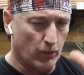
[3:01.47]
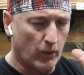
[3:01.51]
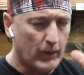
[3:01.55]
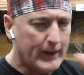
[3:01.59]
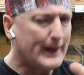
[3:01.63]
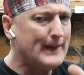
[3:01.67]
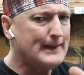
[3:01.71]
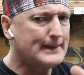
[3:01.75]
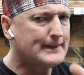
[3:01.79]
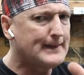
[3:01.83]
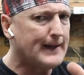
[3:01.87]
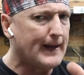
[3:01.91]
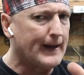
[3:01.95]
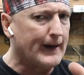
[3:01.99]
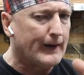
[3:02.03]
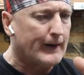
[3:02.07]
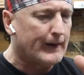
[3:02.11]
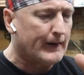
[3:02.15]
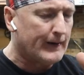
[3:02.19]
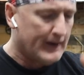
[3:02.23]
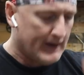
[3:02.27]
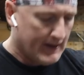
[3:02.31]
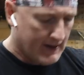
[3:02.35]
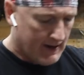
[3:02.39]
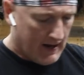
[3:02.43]
we'll get
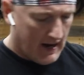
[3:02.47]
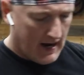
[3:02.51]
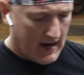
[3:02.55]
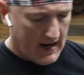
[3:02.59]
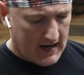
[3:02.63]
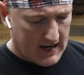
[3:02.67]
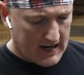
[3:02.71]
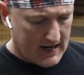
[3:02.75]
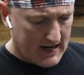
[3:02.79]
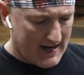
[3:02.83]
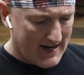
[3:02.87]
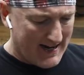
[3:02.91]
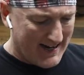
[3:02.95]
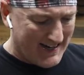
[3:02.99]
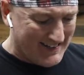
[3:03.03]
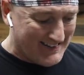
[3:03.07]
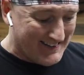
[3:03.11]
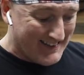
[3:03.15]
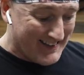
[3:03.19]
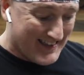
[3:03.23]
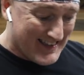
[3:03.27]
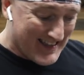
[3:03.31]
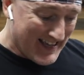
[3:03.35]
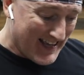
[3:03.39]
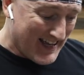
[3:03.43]
there. Uh,
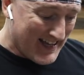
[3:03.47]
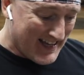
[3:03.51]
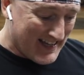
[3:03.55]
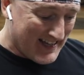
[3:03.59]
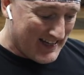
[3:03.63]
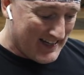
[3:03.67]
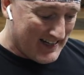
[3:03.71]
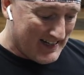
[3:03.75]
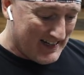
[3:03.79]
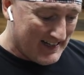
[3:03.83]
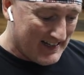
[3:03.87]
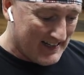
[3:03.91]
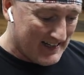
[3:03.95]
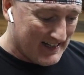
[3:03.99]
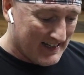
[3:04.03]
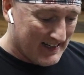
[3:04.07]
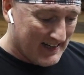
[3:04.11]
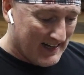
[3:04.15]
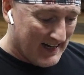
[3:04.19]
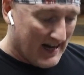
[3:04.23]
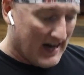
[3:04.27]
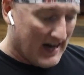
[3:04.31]
and then